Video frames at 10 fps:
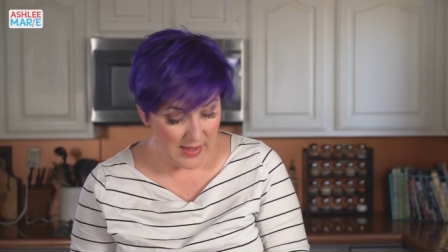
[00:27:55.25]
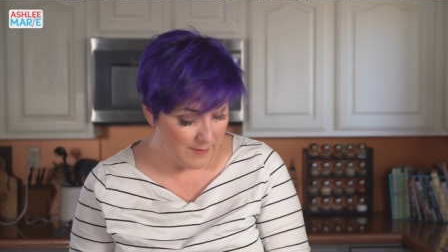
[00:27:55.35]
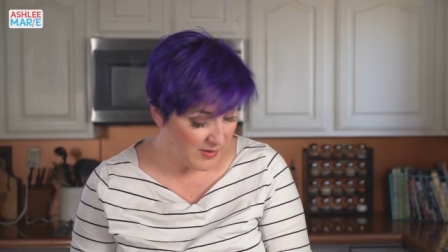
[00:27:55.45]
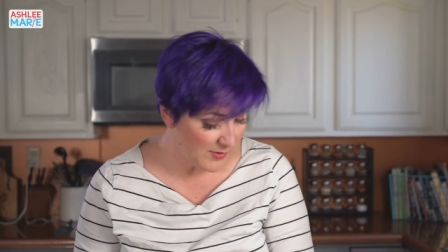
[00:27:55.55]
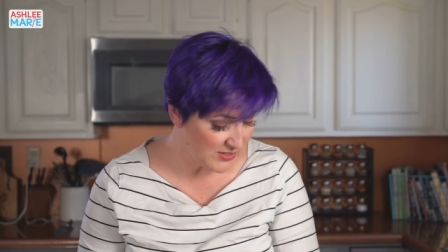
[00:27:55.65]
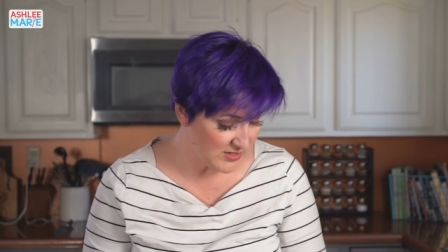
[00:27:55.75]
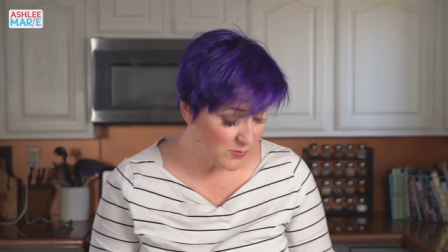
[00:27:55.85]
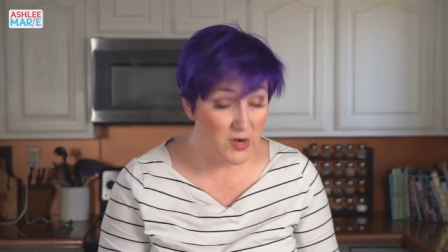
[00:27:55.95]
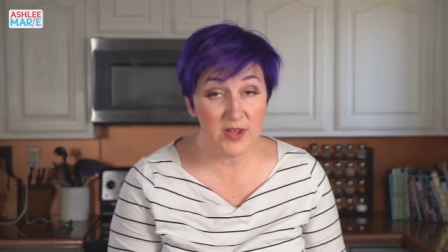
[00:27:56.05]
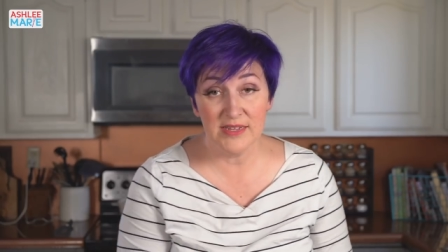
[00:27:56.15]
Big question is,
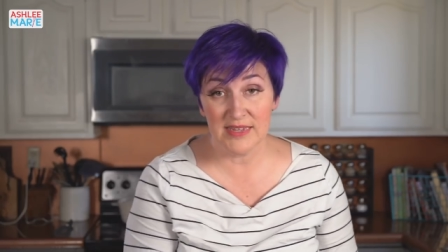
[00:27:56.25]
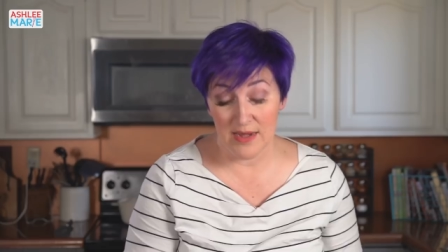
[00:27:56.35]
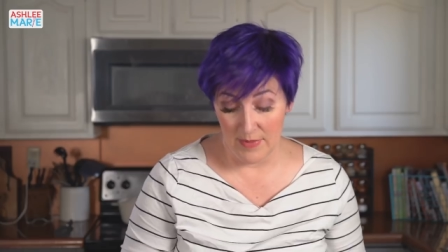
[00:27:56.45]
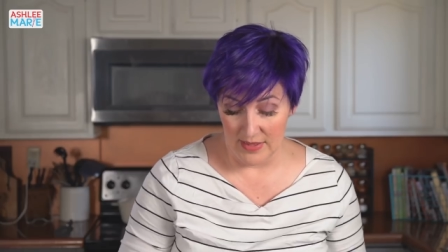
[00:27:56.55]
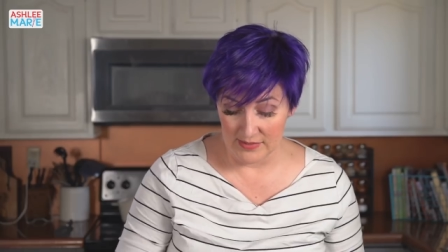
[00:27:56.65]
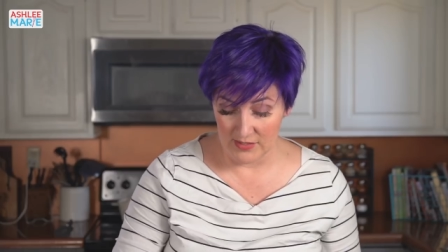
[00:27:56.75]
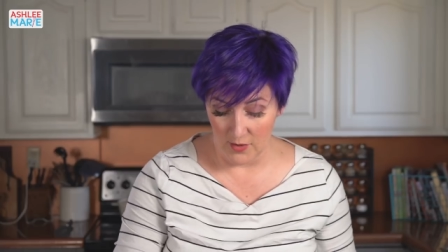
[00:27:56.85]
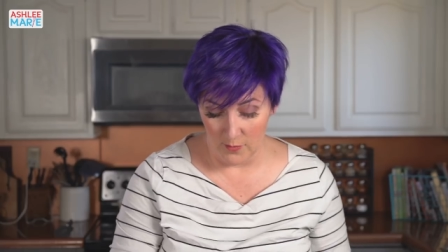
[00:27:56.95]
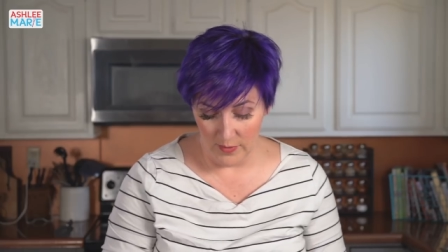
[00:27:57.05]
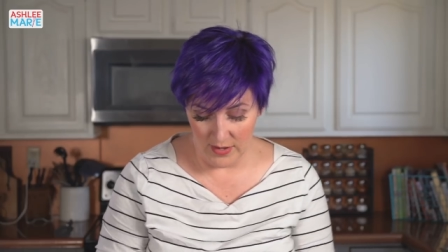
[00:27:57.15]
what are you guys gonna be?
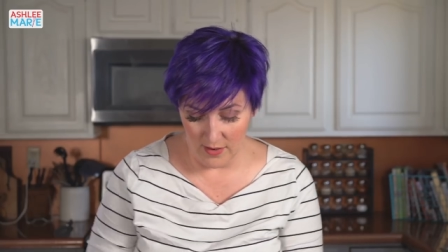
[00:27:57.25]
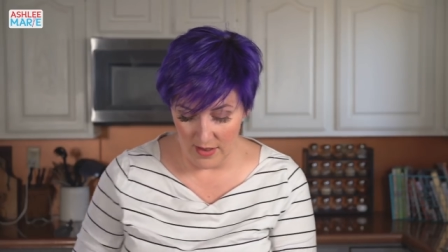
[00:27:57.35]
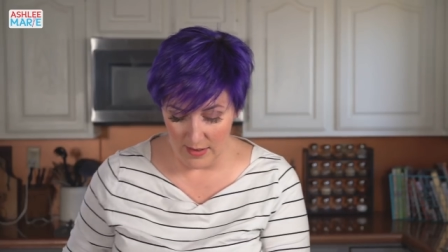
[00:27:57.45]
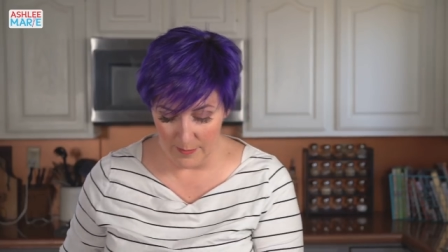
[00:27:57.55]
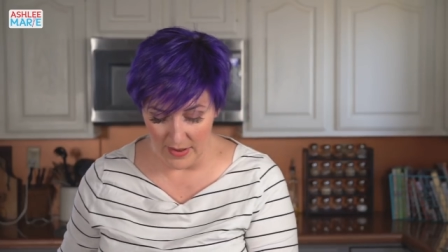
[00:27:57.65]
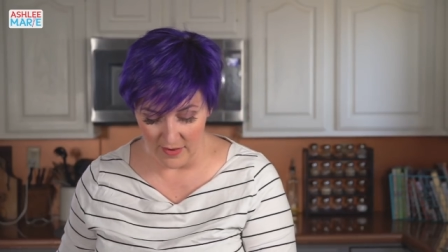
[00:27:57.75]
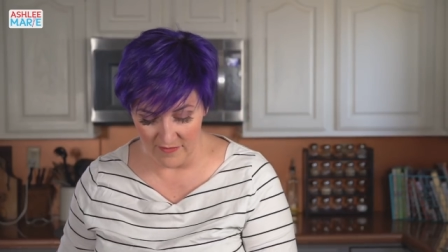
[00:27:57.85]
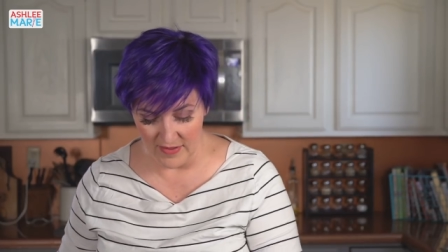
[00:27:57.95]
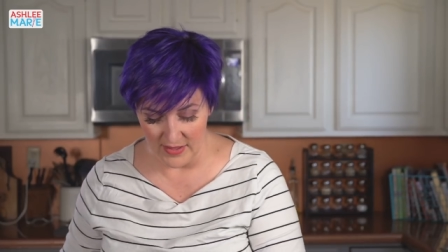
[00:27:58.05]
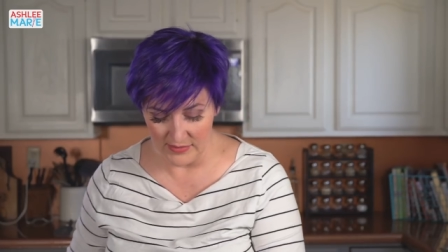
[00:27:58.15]
So we are Harry Potter
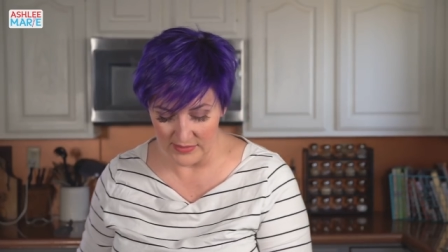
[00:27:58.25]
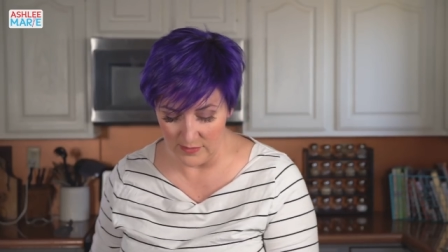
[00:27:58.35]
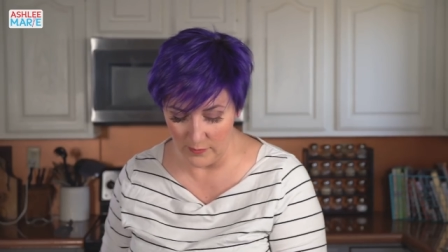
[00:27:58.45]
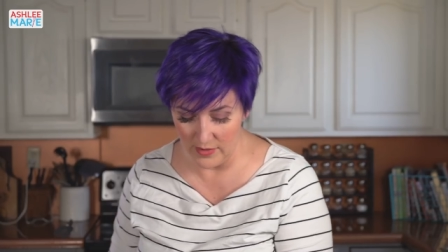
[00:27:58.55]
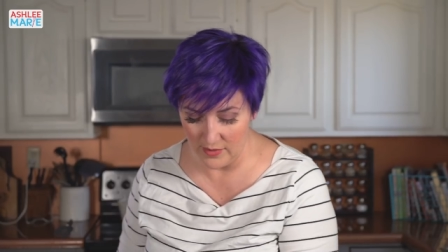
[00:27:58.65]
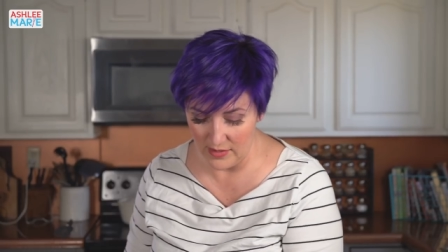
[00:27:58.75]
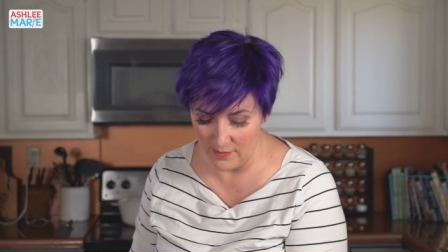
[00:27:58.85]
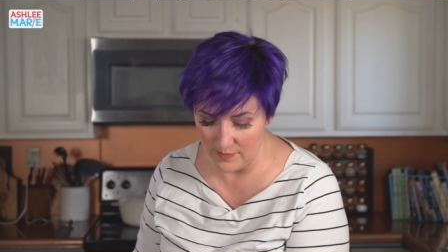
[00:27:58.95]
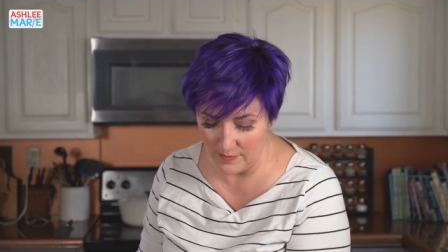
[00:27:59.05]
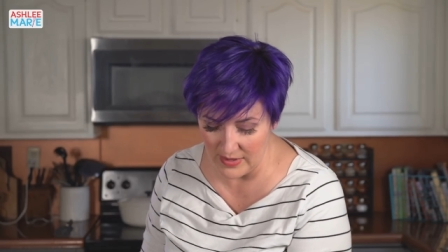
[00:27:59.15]
fans, and we are gonna,
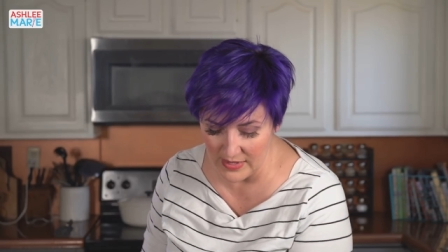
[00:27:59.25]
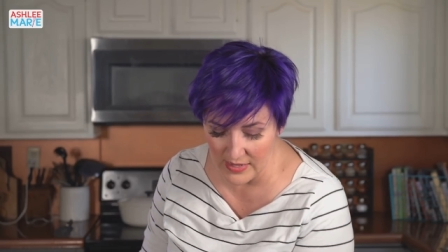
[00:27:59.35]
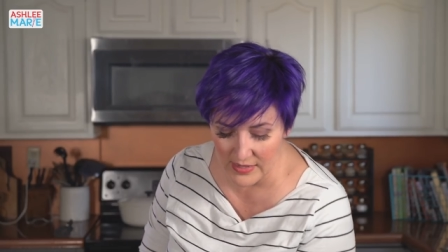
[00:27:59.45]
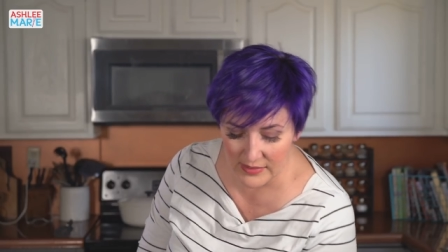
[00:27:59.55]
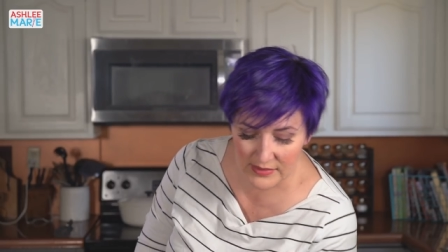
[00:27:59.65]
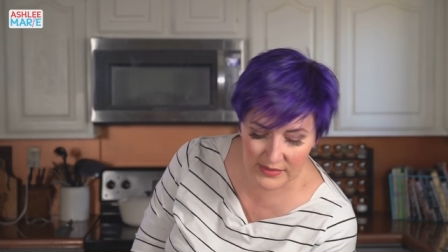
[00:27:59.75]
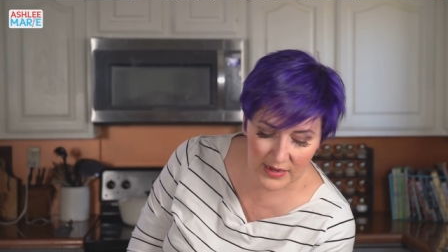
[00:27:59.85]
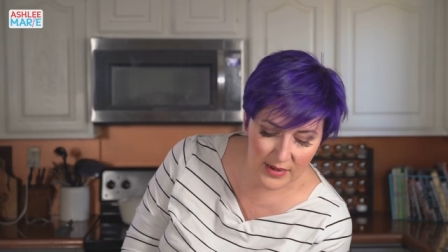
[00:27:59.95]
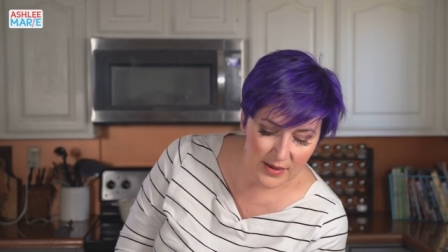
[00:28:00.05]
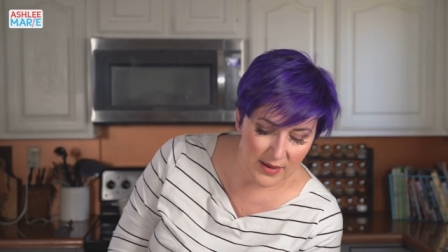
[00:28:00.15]
my kids,
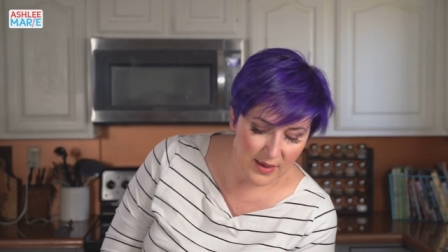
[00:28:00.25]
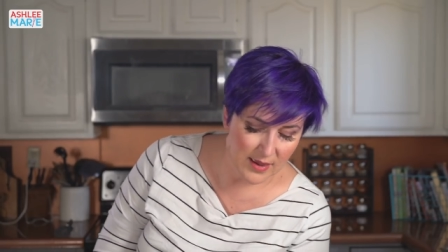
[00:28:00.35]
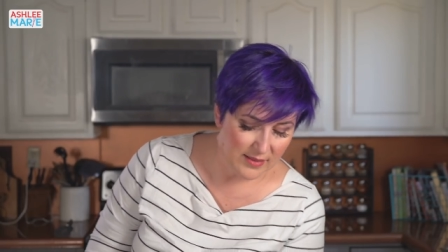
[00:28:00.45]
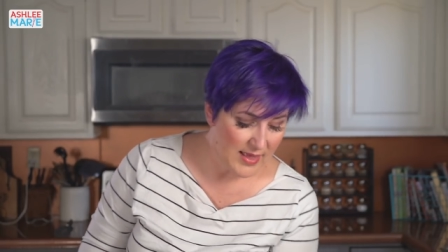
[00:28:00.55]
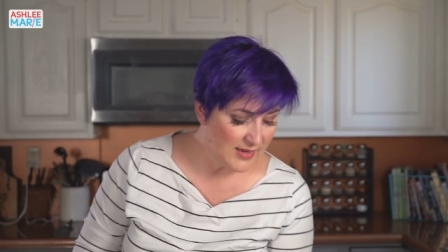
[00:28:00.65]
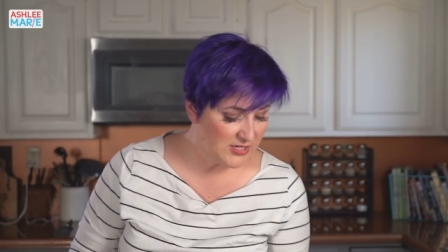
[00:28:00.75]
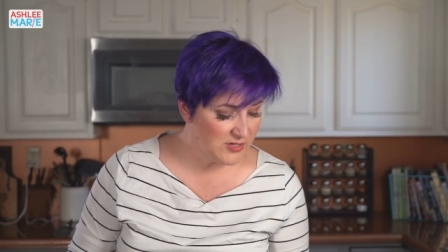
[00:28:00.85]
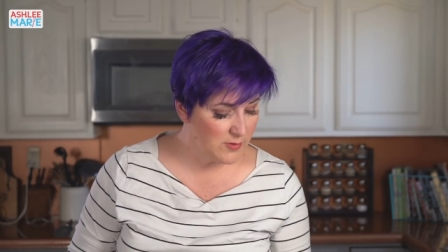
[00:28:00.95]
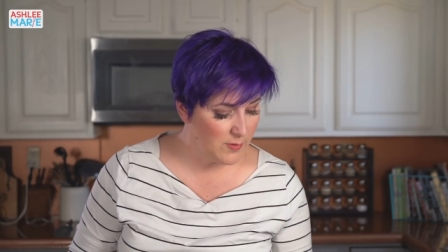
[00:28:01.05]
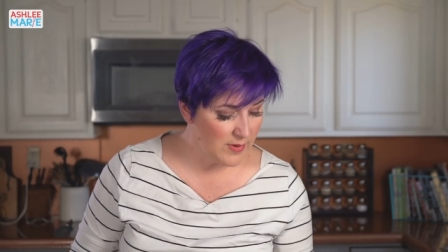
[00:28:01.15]
last
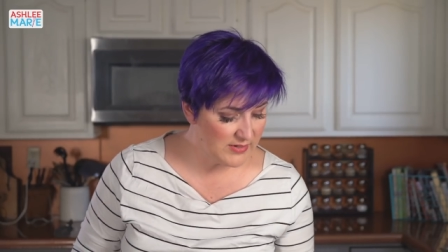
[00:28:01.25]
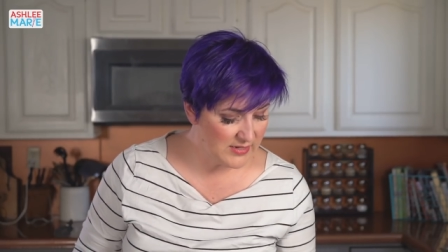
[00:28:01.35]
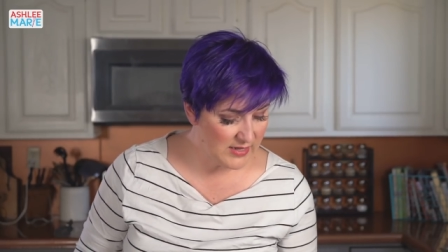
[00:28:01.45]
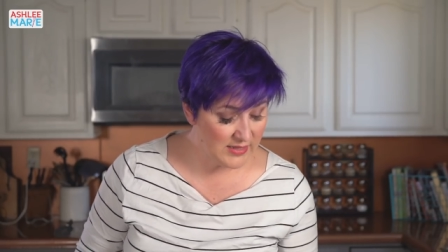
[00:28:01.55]
year when we went to